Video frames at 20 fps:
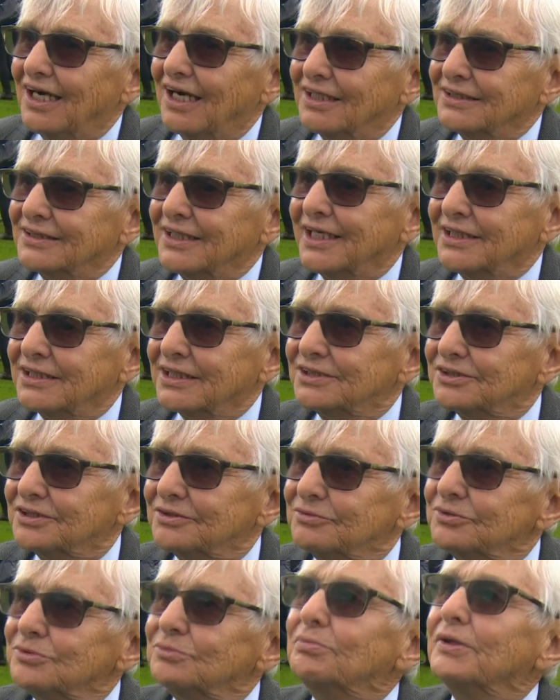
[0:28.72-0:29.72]
And then
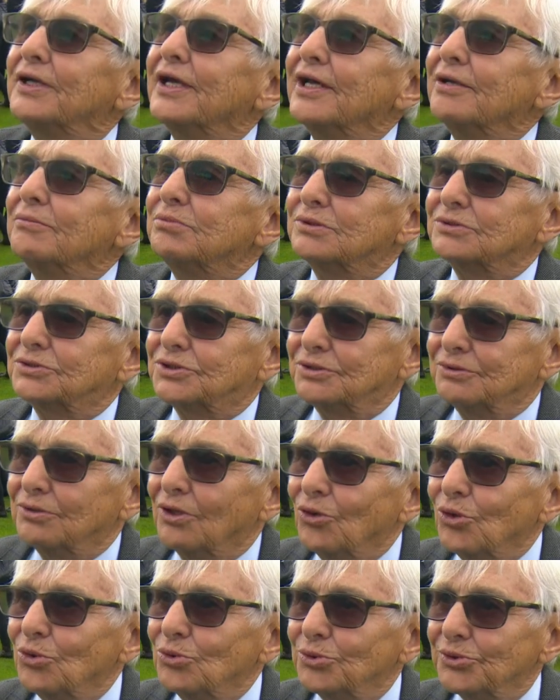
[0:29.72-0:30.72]
to be able to
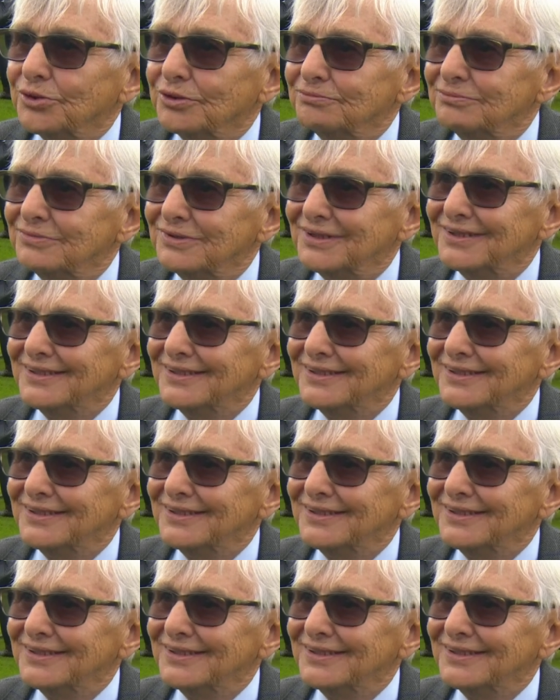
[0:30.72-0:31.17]
hold them,